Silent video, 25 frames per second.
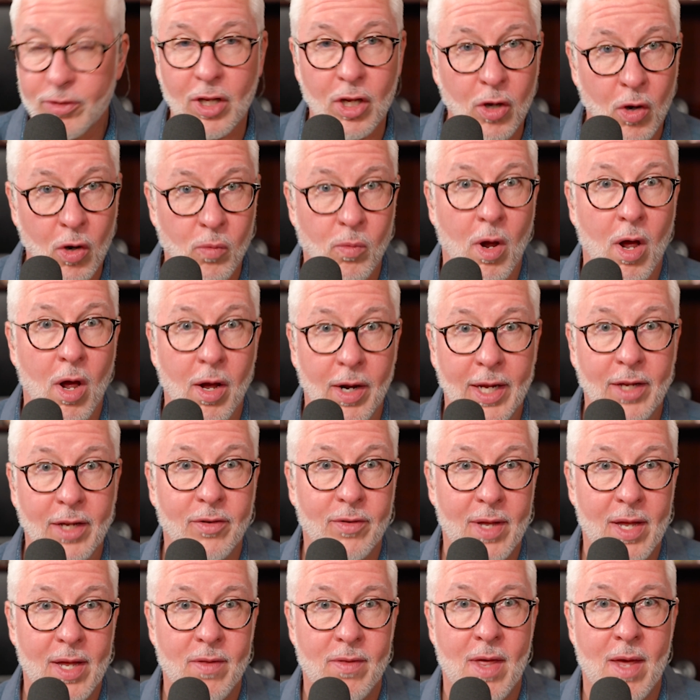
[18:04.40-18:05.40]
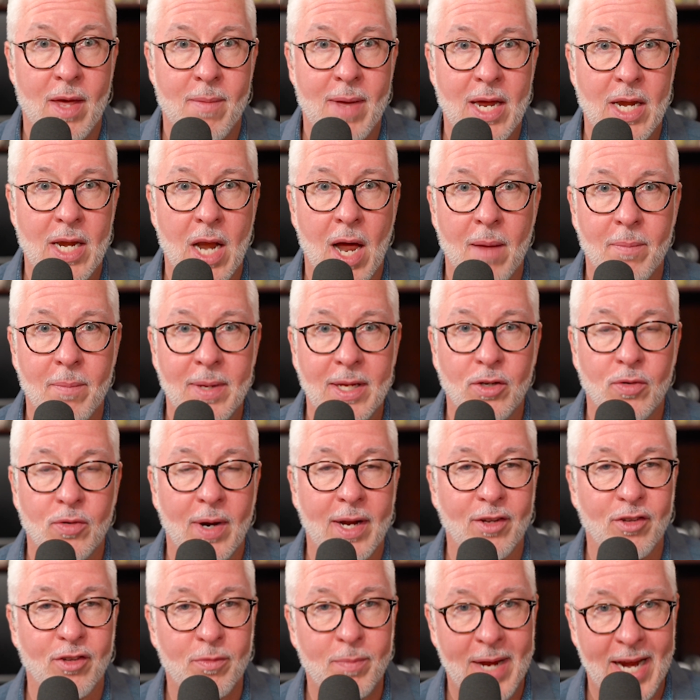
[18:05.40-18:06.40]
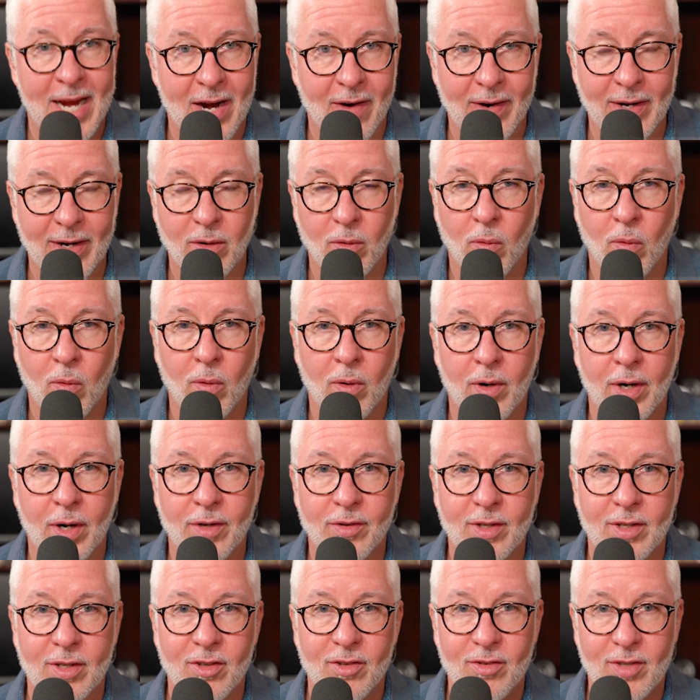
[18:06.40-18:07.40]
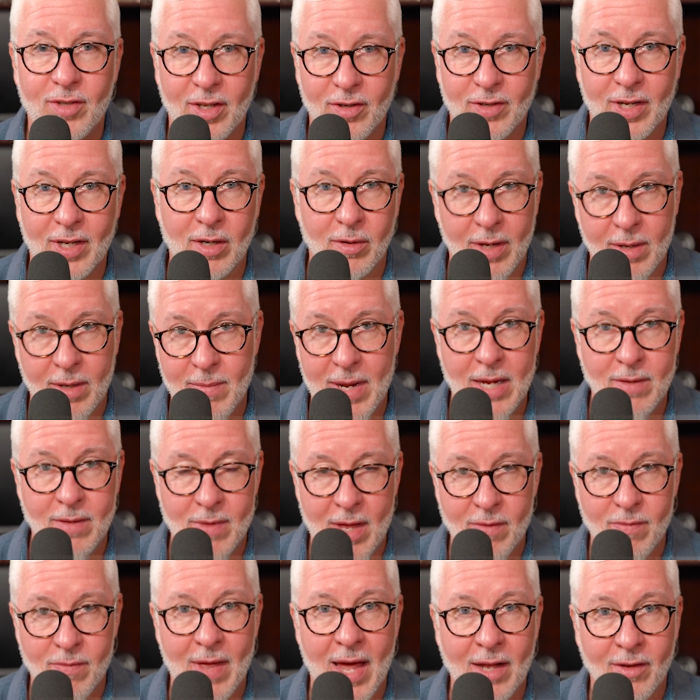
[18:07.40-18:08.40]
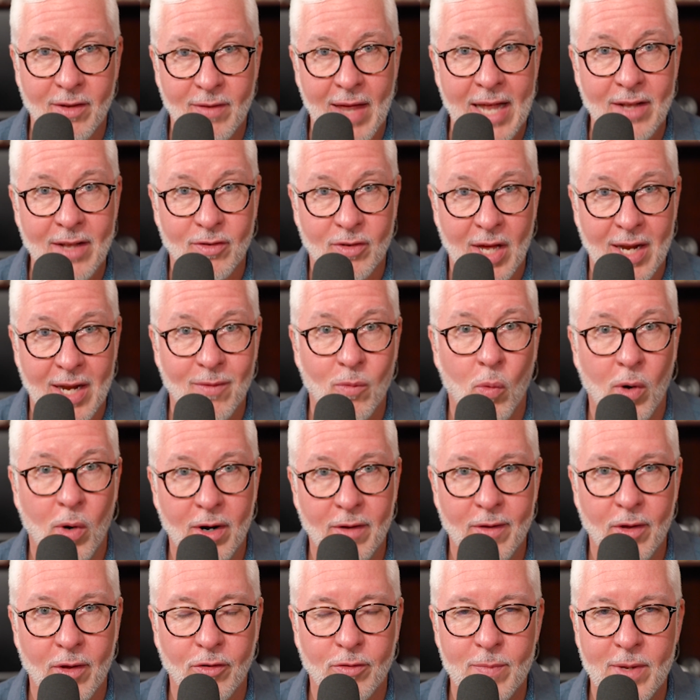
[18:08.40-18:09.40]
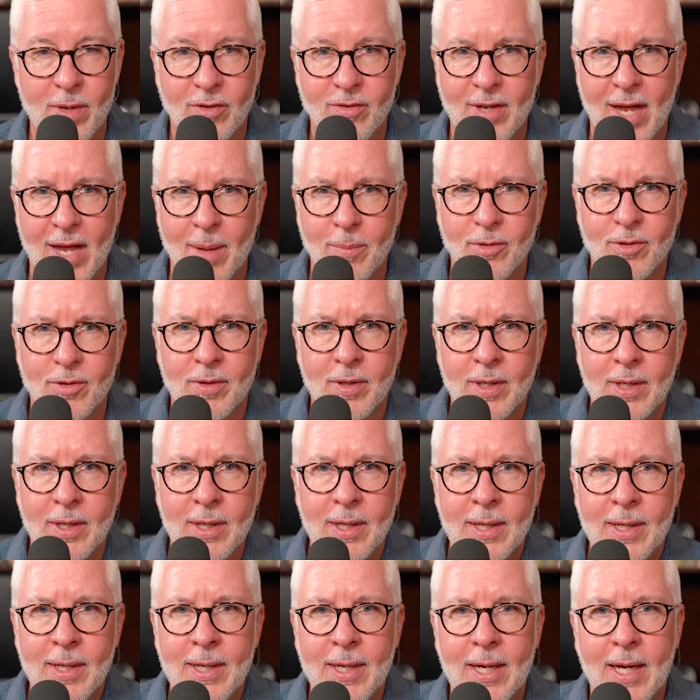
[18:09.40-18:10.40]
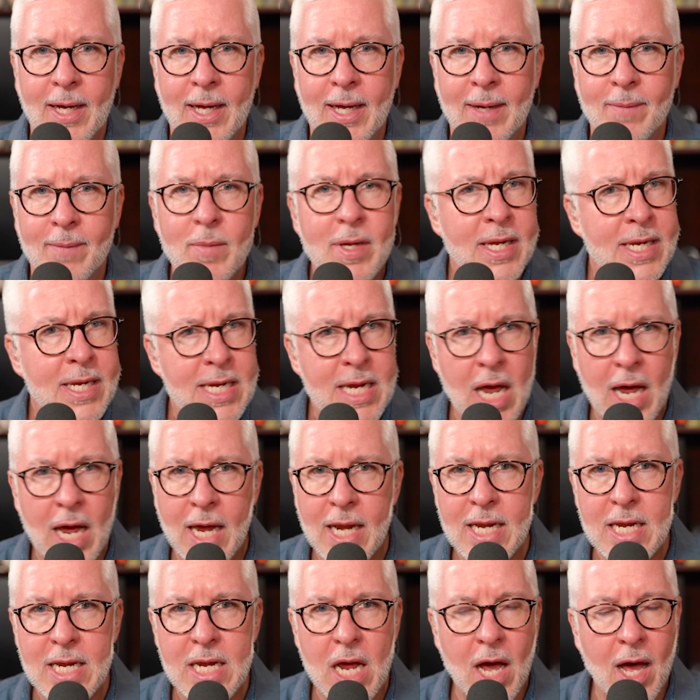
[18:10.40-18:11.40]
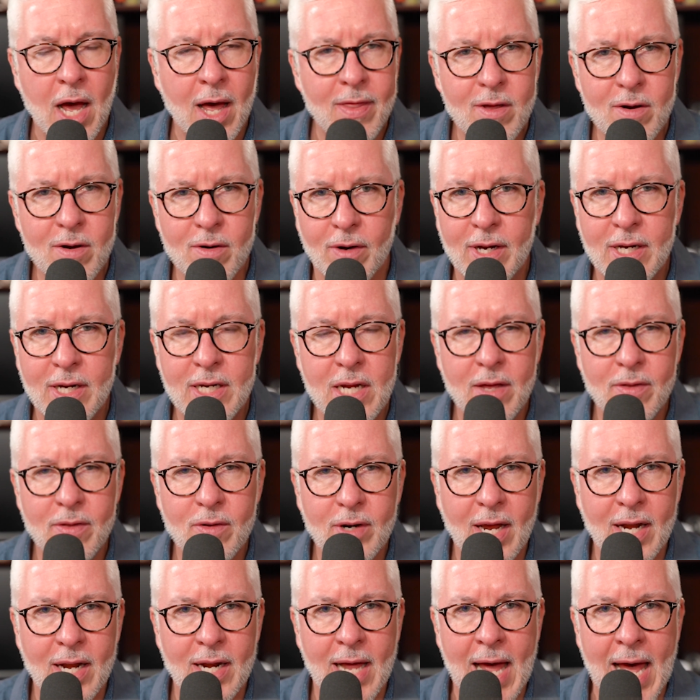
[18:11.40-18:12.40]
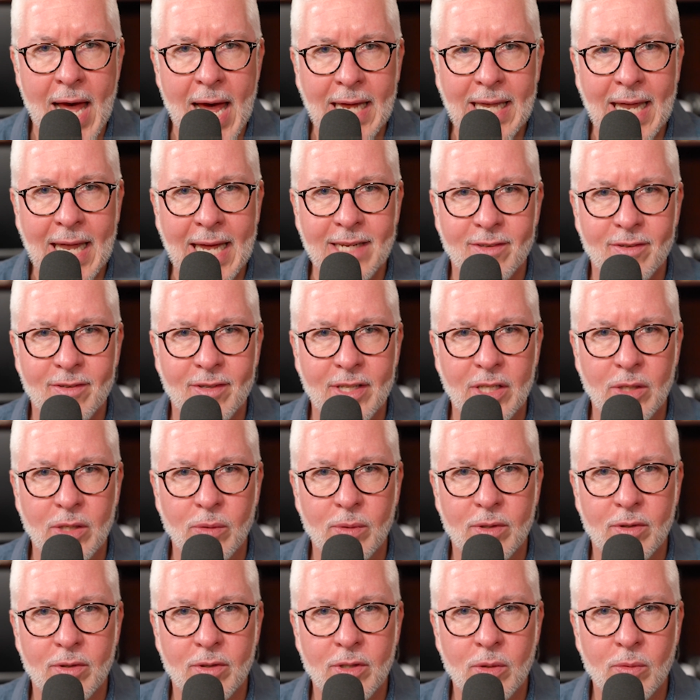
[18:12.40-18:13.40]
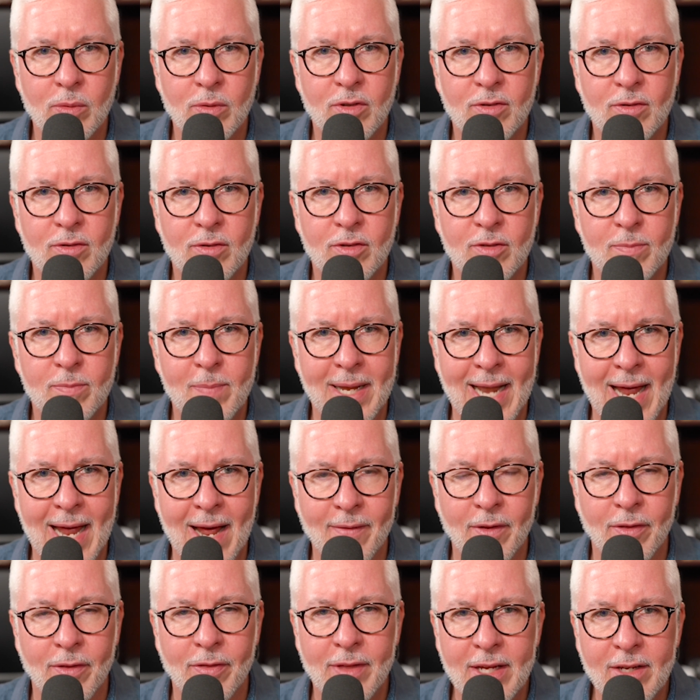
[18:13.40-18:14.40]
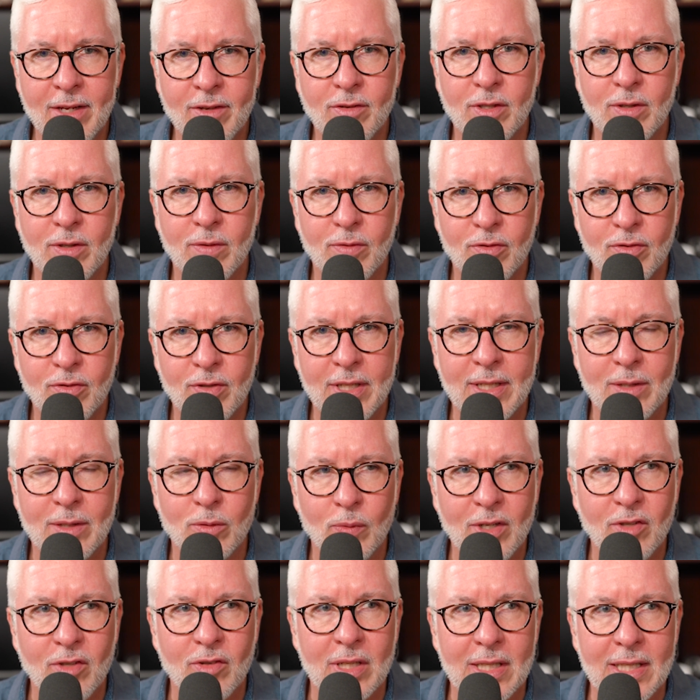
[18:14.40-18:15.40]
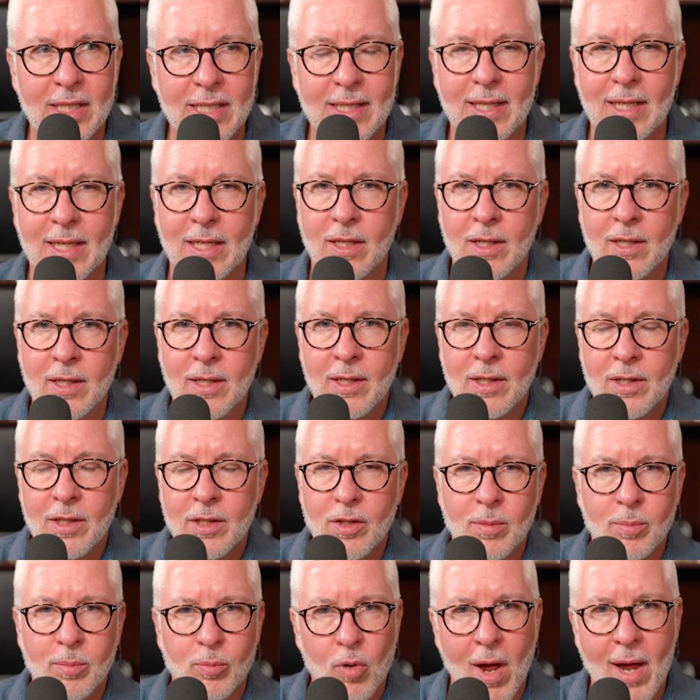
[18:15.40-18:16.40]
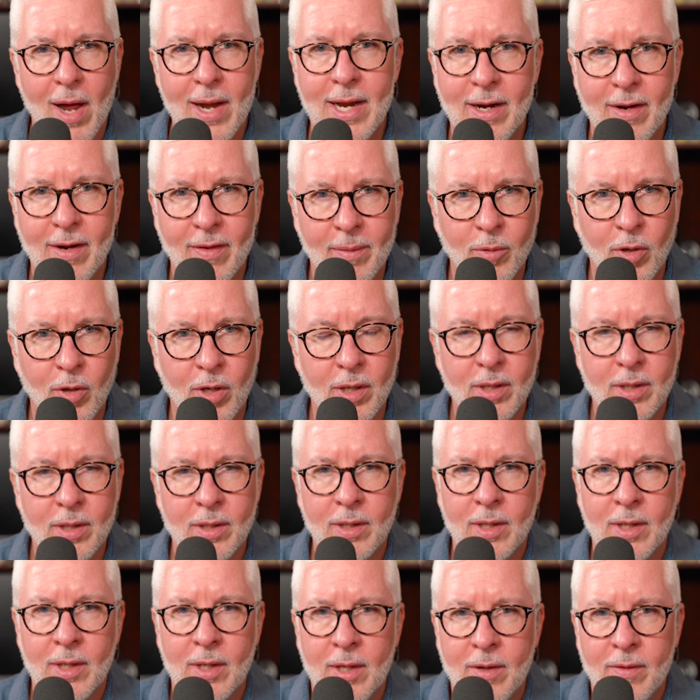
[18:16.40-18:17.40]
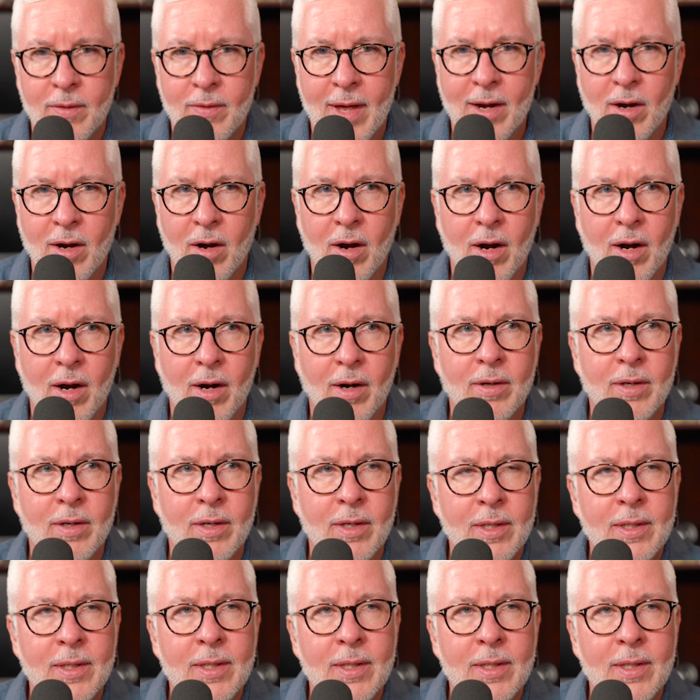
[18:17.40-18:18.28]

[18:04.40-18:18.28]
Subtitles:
can go wrong is they may not be transparent or as consistent. They may that's kind of one of those missteps. Any other kind of highlights that you would spell out, the things that you've seen recently that you brought into the book that are